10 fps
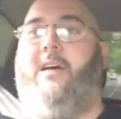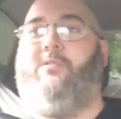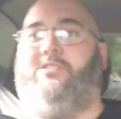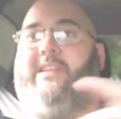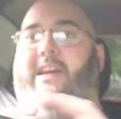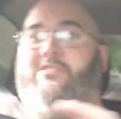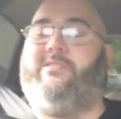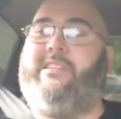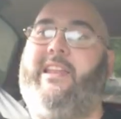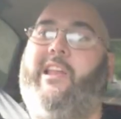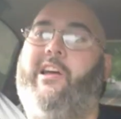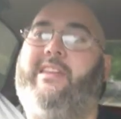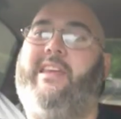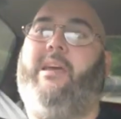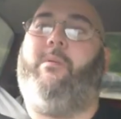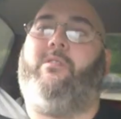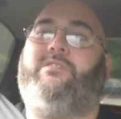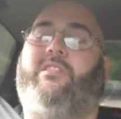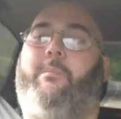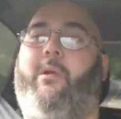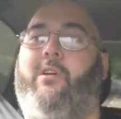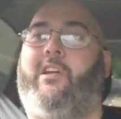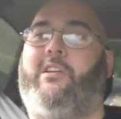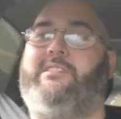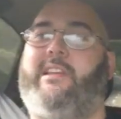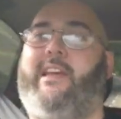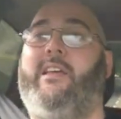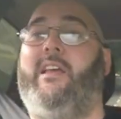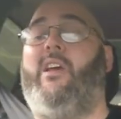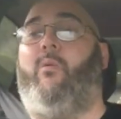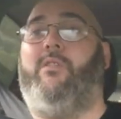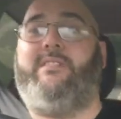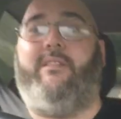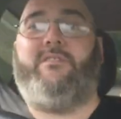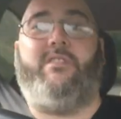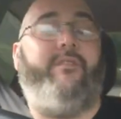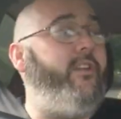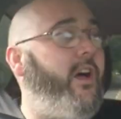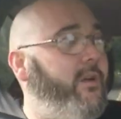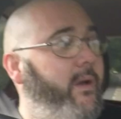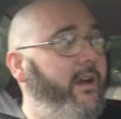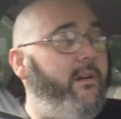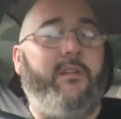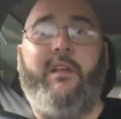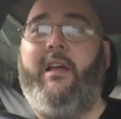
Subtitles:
which allows you to then align the gearbox to the block nicely. 172 flywheel.